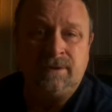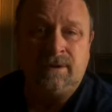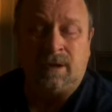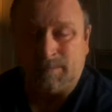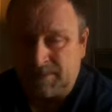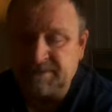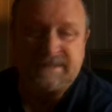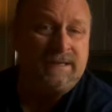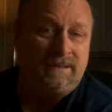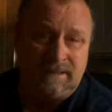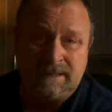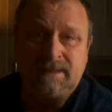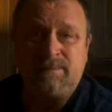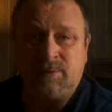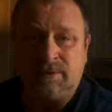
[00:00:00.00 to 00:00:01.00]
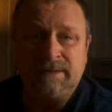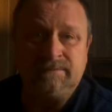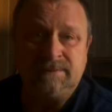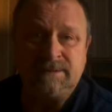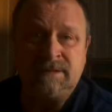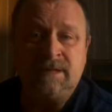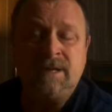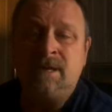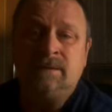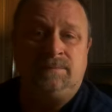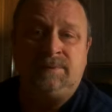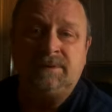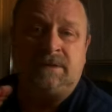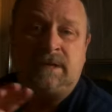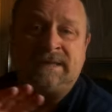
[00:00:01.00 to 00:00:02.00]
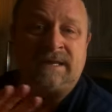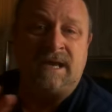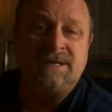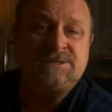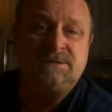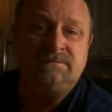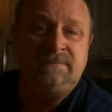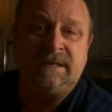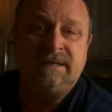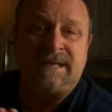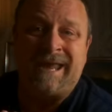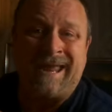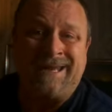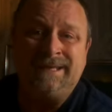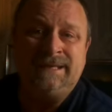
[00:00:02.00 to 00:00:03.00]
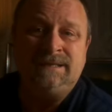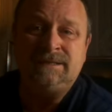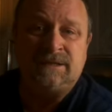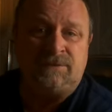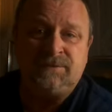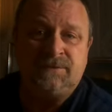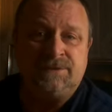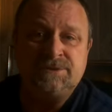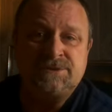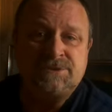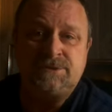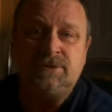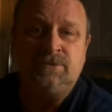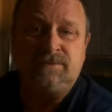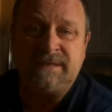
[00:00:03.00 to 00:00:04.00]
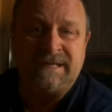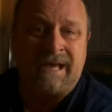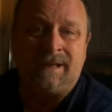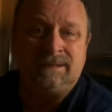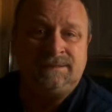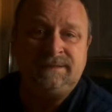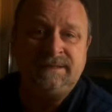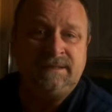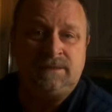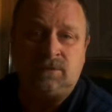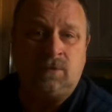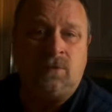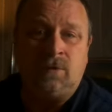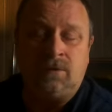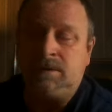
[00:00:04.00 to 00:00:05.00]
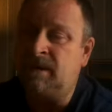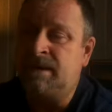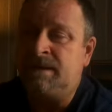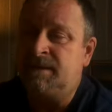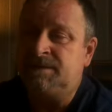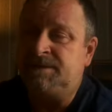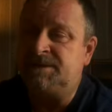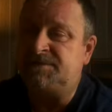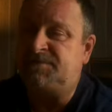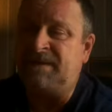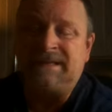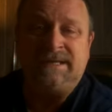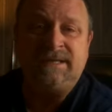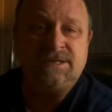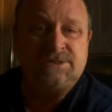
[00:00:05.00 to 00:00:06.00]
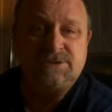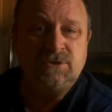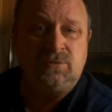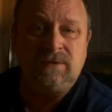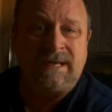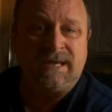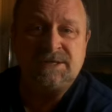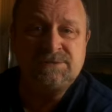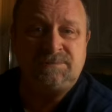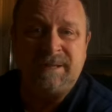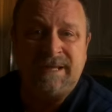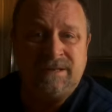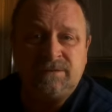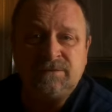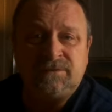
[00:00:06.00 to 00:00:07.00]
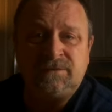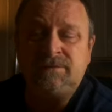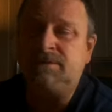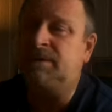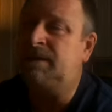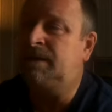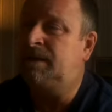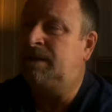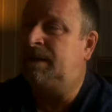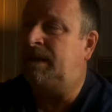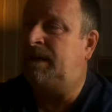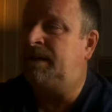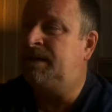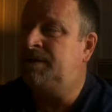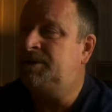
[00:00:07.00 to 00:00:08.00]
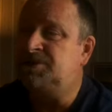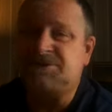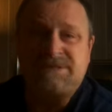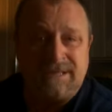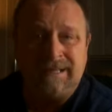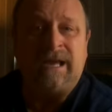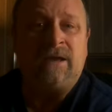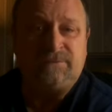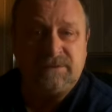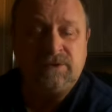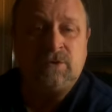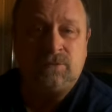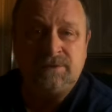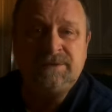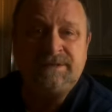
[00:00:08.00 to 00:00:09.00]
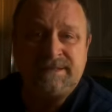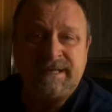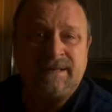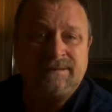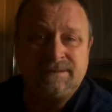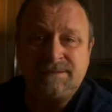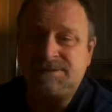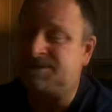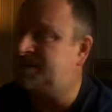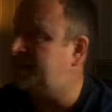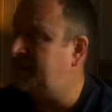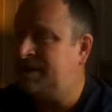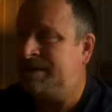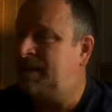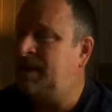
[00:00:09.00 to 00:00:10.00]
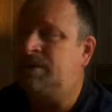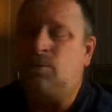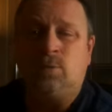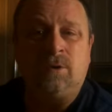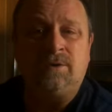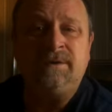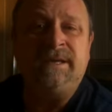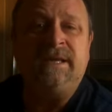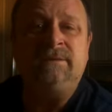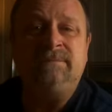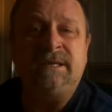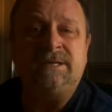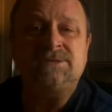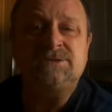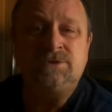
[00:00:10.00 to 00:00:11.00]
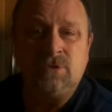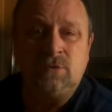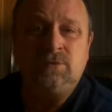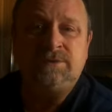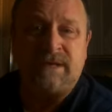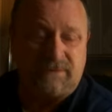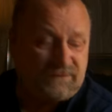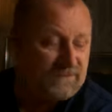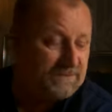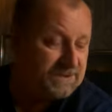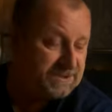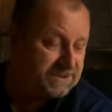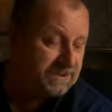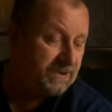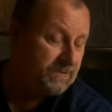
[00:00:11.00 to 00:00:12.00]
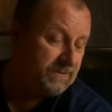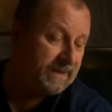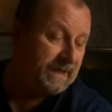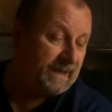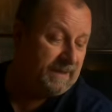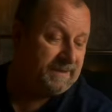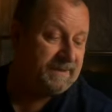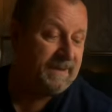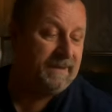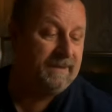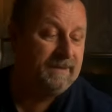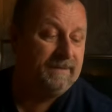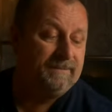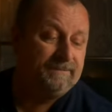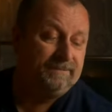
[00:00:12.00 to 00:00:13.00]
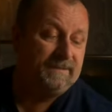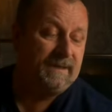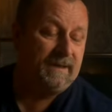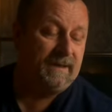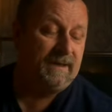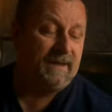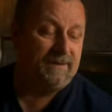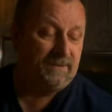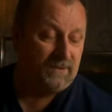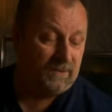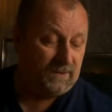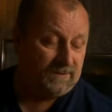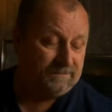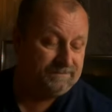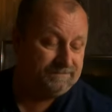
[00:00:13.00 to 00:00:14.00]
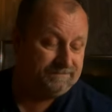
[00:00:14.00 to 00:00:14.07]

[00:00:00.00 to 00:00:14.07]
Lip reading: up until the appointment, but it hasn't made any difference to reality at all. The filling is no less painful. You still have to go to the dentist. Worrying makes no difference to reality at all.